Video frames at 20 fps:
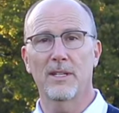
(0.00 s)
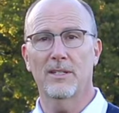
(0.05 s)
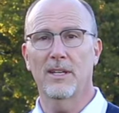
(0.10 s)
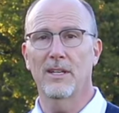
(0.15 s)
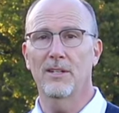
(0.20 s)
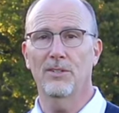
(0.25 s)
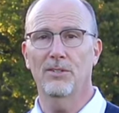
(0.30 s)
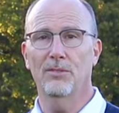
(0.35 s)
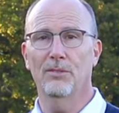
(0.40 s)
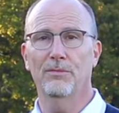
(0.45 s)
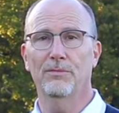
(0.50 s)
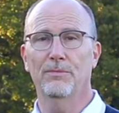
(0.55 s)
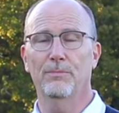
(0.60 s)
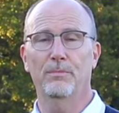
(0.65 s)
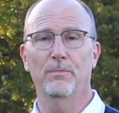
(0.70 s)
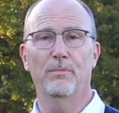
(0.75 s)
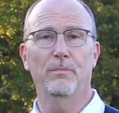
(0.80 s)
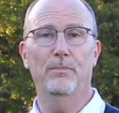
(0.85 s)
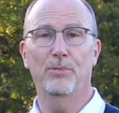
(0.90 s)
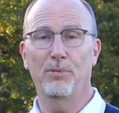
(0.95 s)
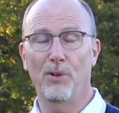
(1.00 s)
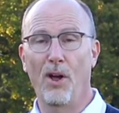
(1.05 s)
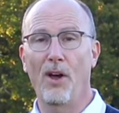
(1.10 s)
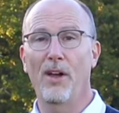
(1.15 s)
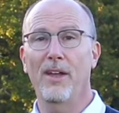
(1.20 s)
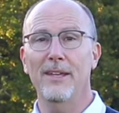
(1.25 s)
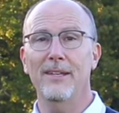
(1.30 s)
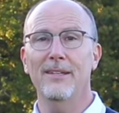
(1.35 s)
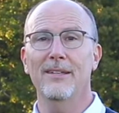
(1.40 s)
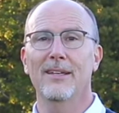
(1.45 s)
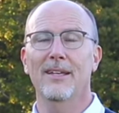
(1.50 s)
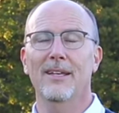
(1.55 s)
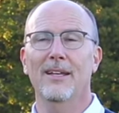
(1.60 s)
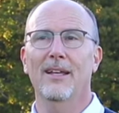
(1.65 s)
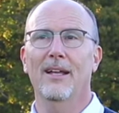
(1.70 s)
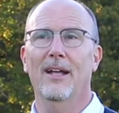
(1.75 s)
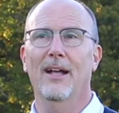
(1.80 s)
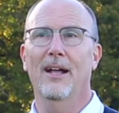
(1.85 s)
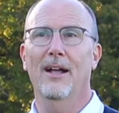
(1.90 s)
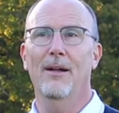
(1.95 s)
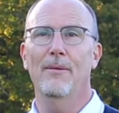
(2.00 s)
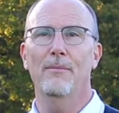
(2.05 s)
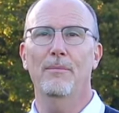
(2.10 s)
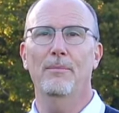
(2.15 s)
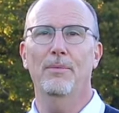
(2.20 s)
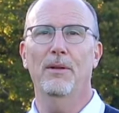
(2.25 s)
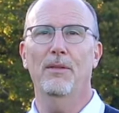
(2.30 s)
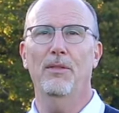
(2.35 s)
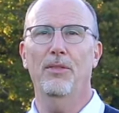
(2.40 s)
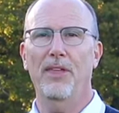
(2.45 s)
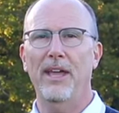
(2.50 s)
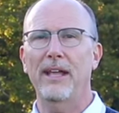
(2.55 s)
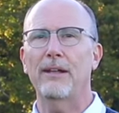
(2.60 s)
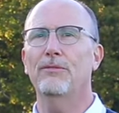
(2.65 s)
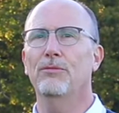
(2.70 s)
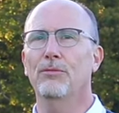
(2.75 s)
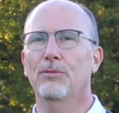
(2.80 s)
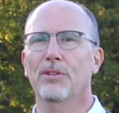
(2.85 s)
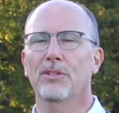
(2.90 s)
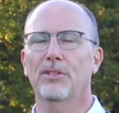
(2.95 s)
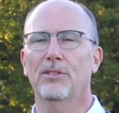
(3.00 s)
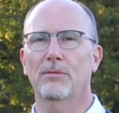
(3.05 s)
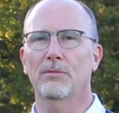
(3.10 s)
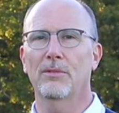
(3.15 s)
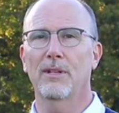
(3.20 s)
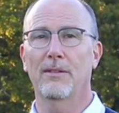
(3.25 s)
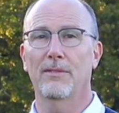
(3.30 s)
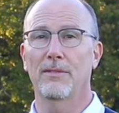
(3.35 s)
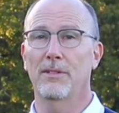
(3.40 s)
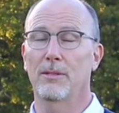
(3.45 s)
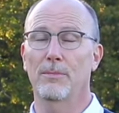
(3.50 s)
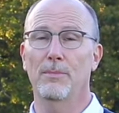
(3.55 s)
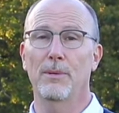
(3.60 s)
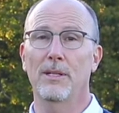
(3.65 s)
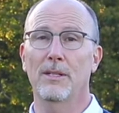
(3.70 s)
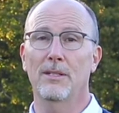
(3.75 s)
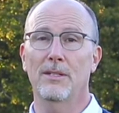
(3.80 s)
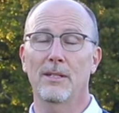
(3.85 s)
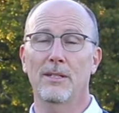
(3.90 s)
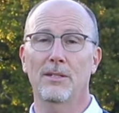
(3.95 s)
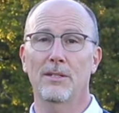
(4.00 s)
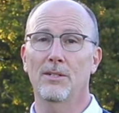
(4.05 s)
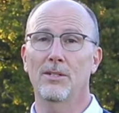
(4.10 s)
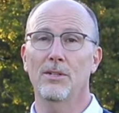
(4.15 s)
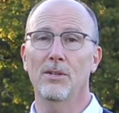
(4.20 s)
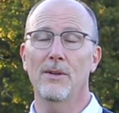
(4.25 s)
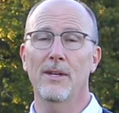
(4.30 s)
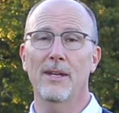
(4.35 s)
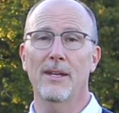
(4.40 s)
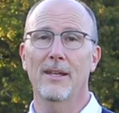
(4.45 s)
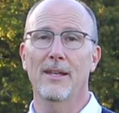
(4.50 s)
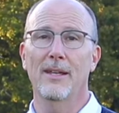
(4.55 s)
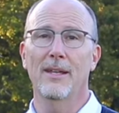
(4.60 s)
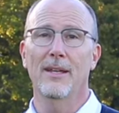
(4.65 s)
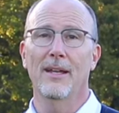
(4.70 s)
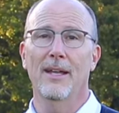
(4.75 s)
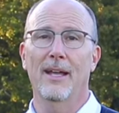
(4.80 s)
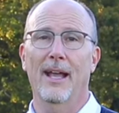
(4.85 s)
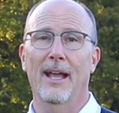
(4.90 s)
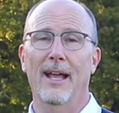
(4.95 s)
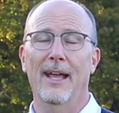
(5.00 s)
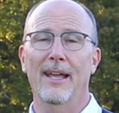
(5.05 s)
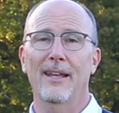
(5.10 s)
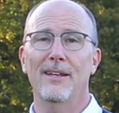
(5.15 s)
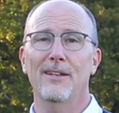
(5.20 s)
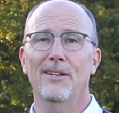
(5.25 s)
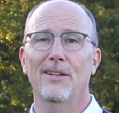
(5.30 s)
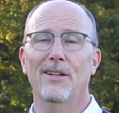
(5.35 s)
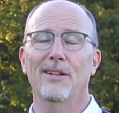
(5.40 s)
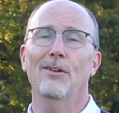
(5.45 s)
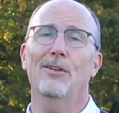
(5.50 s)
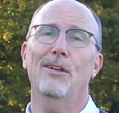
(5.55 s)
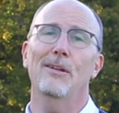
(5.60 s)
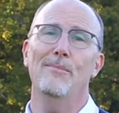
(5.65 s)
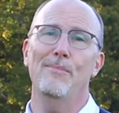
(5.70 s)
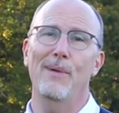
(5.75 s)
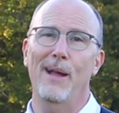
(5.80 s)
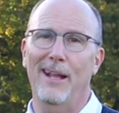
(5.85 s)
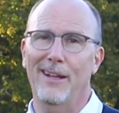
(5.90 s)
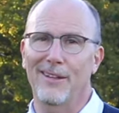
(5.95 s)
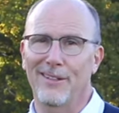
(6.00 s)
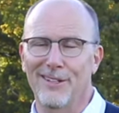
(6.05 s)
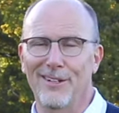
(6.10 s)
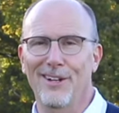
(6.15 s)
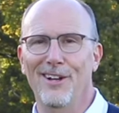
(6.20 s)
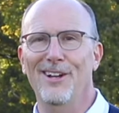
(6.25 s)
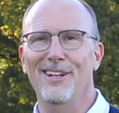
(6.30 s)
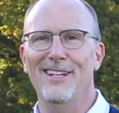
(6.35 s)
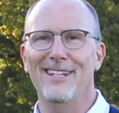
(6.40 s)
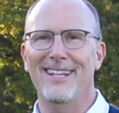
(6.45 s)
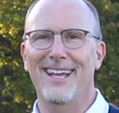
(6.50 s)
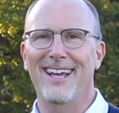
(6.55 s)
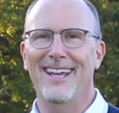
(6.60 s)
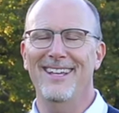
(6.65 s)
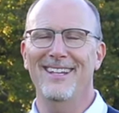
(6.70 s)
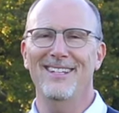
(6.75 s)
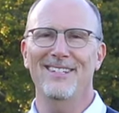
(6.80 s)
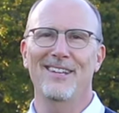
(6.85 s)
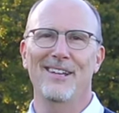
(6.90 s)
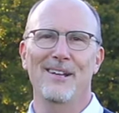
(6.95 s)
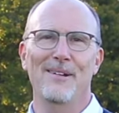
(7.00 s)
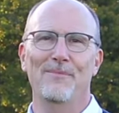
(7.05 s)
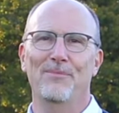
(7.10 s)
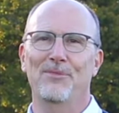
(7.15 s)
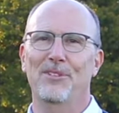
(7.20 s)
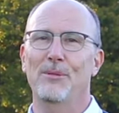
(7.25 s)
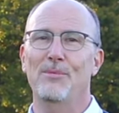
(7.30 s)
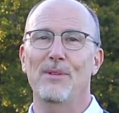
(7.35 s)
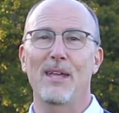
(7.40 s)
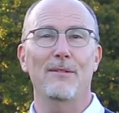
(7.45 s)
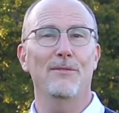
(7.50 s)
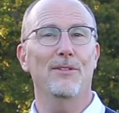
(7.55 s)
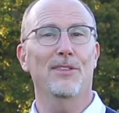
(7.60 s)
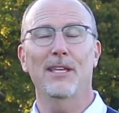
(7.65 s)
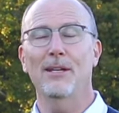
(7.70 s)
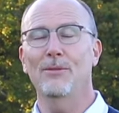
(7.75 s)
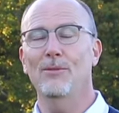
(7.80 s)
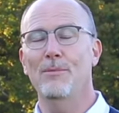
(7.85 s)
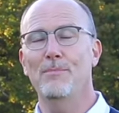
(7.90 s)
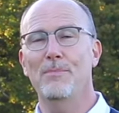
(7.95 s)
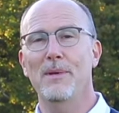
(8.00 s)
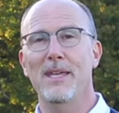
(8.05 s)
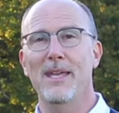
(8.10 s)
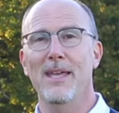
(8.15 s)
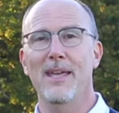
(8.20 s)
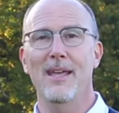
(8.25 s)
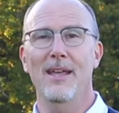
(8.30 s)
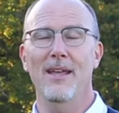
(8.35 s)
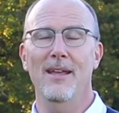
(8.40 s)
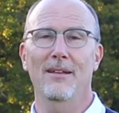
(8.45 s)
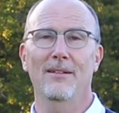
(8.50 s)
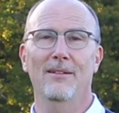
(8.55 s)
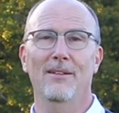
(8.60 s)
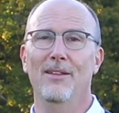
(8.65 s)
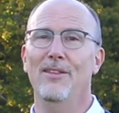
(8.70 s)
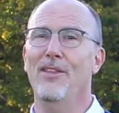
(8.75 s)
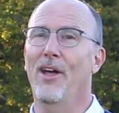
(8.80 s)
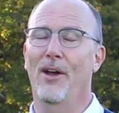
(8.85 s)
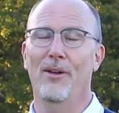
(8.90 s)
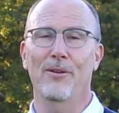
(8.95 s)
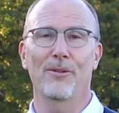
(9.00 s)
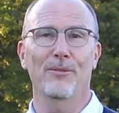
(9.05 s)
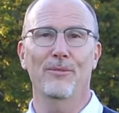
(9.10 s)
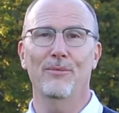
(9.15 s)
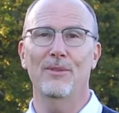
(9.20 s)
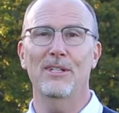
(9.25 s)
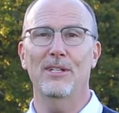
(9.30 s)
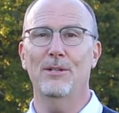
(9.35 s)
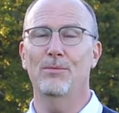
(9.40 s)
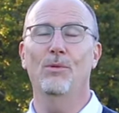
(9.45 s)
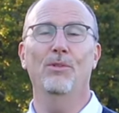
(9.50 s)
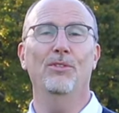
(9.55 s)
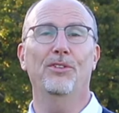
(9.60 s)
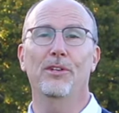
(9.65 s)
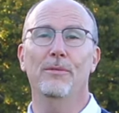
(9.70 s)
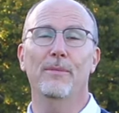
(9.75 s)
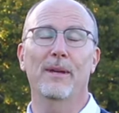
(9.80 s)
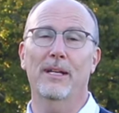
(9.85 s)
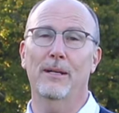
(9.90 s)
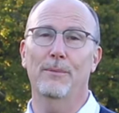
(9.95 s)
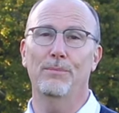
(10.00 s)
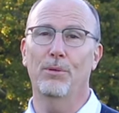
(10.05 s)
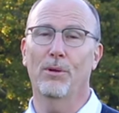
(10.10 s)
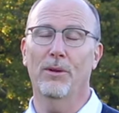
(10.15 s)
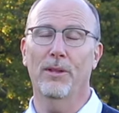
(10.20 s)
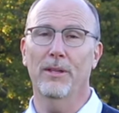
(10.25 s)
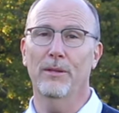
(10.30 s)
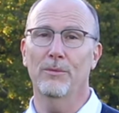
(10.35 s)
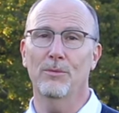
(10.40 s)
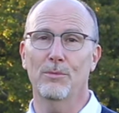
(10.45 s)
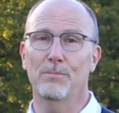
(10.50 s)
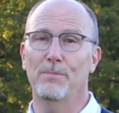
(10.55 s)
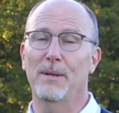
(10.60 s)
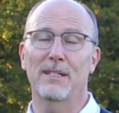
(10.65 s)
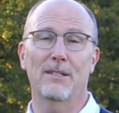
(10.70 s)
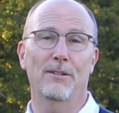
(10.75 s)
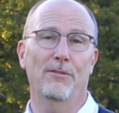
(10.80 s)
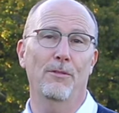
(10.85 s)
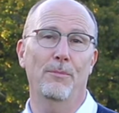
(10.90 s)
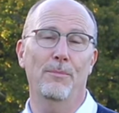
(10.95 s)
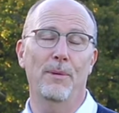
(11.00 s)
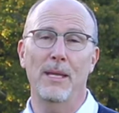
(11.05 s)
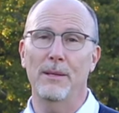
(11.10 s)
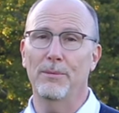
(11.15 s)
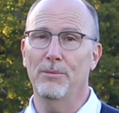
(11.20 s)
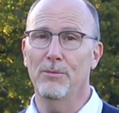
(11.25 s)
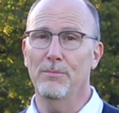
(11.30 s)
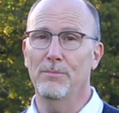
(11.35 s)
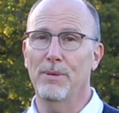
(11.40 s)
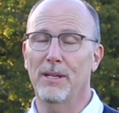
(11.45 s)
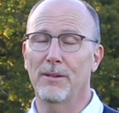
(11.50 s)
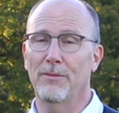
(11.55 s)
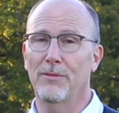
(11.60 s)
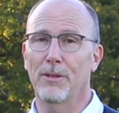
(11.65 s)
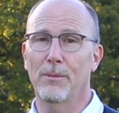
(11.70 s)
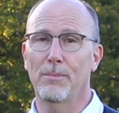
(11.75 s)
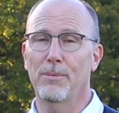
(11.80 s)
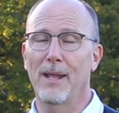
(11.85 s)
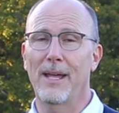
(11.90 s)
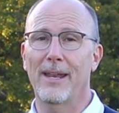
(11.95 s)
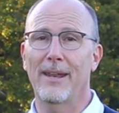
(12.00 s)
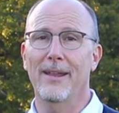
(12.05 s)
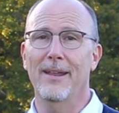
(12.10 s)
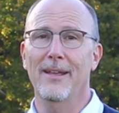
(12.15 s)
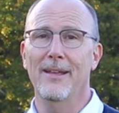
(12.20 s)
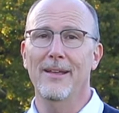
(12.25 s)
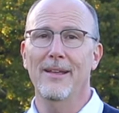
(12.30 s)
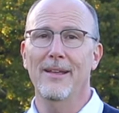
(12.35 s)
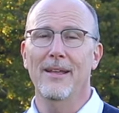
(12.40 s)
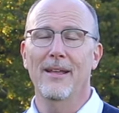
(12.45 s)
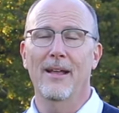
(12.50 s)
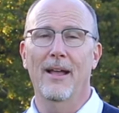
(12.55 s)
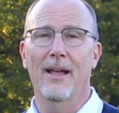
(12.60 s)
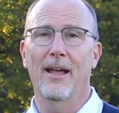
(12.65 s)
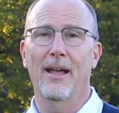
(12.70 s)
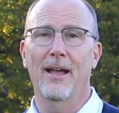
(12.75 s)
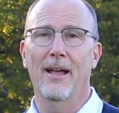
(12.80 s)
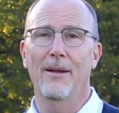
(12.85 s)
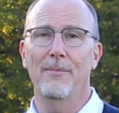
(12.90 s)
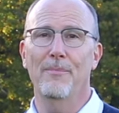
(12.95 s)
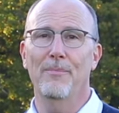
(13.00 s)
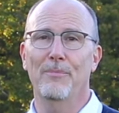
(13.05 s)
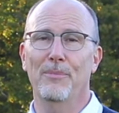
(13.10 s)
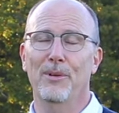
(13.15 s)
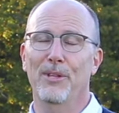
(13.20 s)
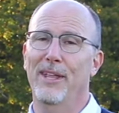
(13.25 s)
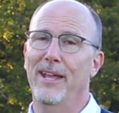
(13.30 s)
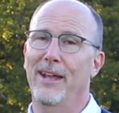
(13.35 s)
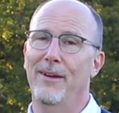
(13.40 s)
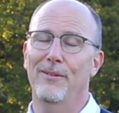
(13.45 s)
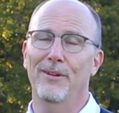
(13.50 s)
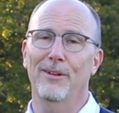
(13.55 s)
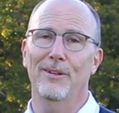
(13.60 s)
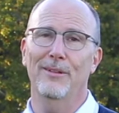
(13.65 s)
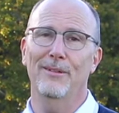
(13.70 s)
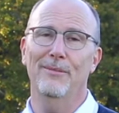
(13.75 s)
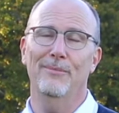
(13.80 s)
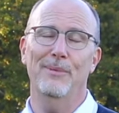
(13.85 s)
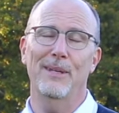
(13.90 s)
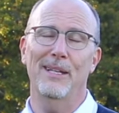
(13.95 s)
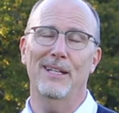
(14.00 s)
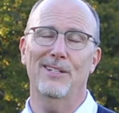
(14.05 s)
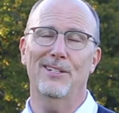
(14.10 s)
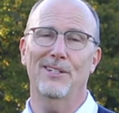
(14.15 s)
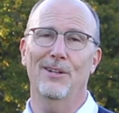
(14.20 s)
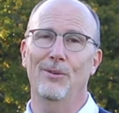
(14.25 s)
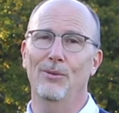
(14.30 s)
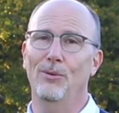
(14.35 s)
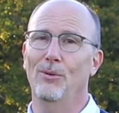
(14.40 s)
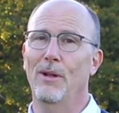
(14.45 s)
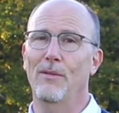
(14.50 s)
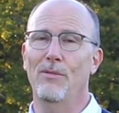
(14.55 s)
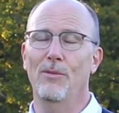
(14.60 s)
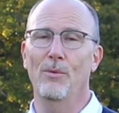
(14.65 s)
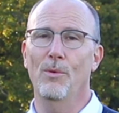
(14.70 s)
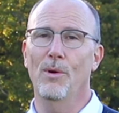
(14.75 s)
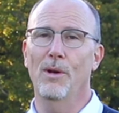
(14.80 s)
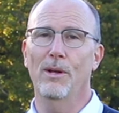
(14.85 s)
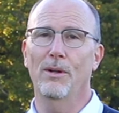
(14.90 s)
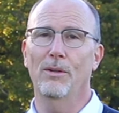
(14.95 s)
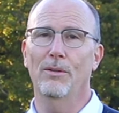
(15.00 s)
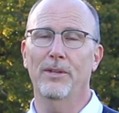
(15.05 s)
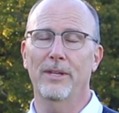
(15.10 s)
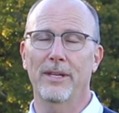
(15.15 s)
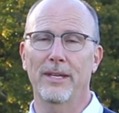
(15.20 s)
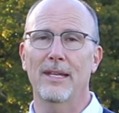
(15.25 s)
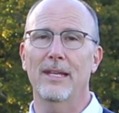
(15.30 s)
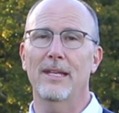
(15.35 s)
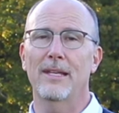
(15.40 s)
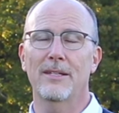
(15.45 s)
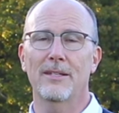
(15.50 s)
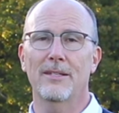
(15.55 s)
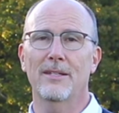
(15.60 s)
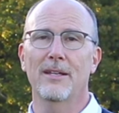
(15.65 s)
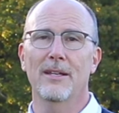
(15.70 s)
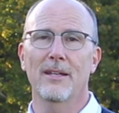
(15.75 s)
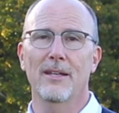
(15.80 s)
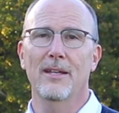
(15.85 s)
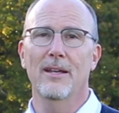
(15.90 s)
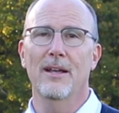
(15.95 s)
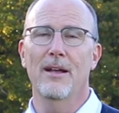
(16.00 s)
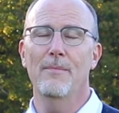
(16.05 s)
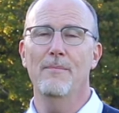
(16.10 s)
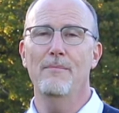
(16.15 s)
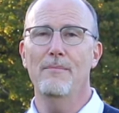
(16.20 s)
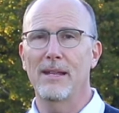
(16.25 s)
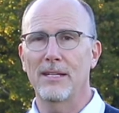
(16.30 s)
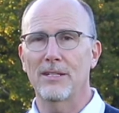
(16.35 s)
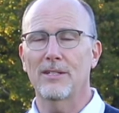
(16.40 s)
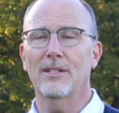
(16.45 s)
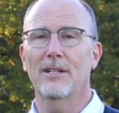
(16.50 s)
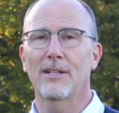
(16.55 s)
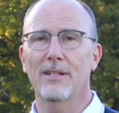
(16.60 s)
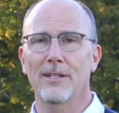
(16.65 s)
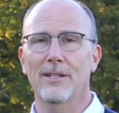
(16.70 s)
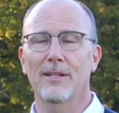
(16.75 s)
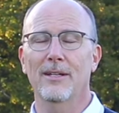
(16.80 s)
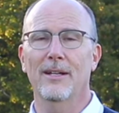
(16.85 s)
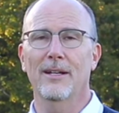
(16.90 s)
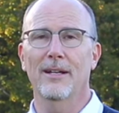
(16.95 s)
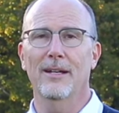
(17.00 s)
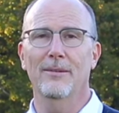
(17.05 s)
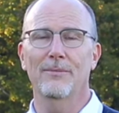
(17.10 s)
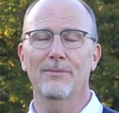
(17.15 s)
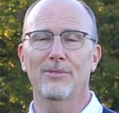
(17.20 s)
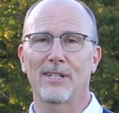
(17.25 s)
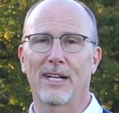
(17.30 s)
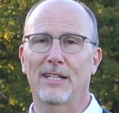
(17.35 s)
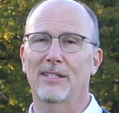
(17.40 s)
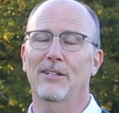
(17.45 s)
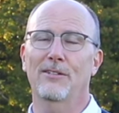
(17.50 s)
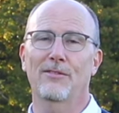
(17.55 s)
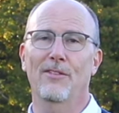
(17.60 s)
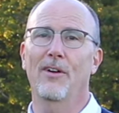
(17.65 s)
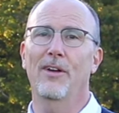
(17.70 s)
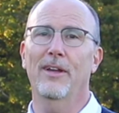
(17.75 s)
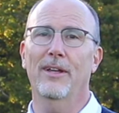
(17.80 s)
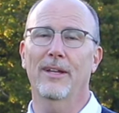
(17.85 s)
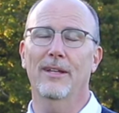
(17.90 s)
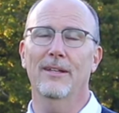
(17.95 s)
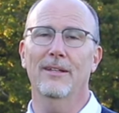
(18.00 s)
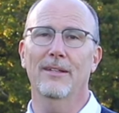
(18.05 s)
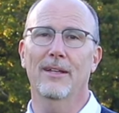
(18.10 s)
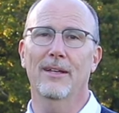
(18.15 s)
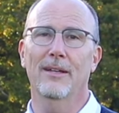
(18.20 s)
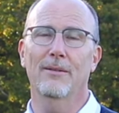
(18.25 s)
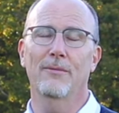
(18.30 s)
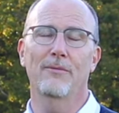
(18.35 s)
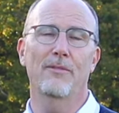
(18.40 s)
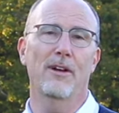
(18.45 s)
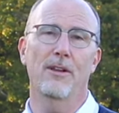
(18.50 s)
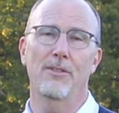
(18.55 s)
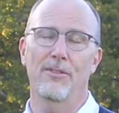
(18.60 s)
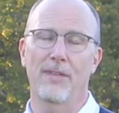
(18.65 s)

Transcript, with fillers: sense of pride, um, but thankfulness that we have this ability to do it. And looking back at the early days, did we ever think we'd be here? No. We just wanted to make a product that was better for people and better for the planet. Um, but now being sold all over the world, it is immensely um, satisfying and, and I'm very